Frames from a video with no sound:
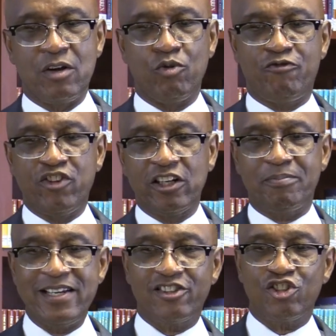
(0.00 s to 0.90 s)
When Philip
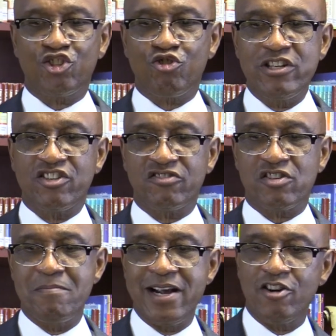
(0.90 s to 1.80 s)
hit the streets of
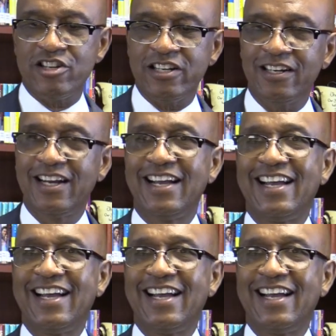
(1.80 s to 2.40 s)
Samaria,